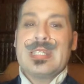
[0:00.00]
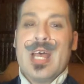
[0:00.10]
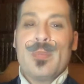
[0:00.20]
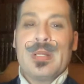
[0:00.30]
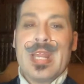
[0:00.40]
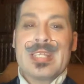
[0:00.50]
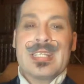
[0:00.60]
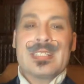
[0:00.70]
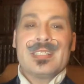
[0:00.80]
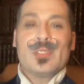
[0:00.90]
tell, but it has
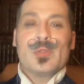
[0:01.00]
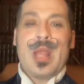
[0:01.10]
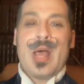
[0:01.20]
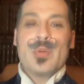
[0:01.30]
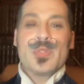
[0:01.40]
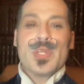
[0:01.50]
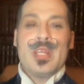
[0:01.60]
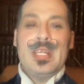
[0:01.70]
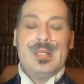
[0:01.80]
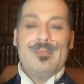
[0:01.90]
these little crowns
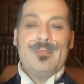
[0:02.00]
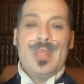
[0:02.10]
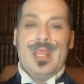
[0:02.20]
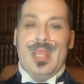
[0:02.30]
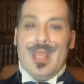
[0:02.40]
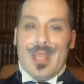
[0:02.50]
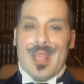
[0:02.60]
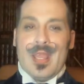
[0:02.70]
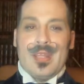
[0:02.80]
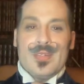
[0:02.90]
on it.
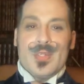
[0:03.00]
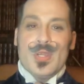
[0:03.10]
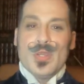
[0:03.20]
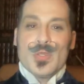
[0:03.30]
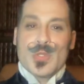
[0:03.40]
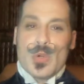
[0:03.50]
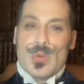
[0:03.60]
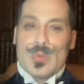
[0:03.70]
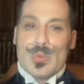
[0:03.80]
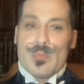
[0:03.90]
And
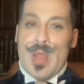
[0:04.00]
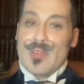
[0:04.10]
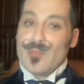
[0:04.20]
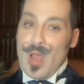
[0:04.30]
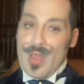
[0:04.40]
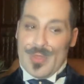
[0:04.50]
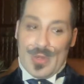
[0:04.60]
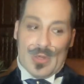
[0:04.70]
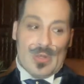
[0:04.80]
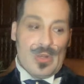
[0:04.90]
so my
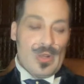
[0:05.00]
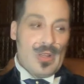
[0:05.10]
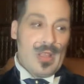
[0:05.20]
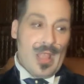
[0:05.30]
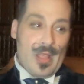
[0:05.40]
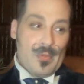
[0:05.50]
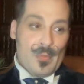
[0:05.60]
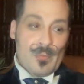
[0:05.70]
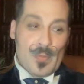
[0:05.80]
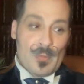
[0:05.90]
father
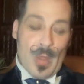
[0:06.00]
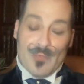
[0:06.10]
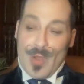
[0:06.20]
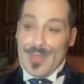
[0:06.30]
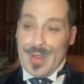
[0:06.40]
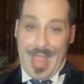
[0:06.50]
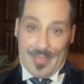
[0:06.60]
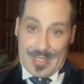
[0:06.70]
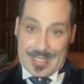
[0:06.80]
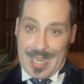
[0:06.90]
had
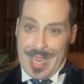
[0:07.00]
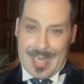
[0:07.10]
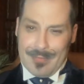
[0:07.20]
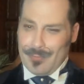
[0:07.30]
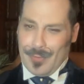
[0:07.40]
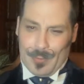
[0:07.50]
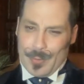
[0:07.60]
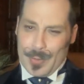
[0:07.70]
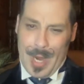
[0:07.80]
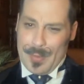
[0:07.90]
this tie for
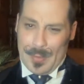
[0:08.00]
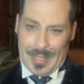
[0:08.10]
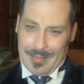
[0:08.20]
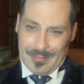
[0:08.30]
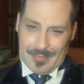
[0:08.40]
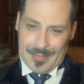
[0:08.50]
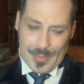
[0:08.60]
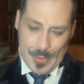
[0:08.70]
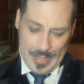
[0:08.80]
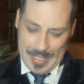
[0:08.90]
probably,
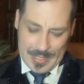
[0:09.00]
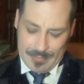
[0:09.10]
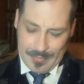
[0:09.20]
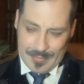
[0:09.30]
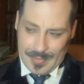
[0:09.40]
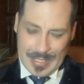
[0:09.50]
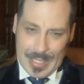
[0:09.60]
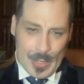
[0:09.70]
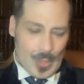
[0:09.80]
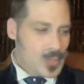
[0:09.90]
goodness,
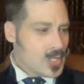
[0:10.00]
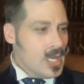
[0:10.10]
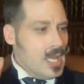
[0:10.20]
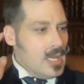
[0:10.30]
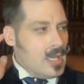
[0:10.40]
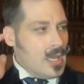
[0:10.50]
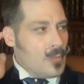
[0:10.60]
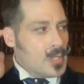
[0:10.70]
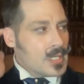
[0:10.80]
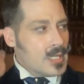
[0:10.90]
years. It
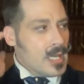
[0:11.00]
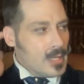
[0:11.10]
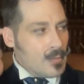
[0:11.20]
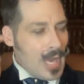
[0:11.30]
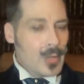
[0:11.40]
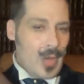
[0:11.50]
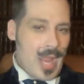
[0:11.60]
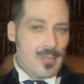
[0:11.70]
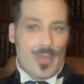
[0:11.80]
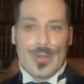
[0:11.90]
was hit. My
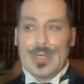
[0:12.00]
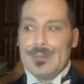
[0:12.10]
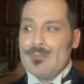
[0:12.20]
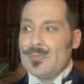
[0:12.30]
grandmother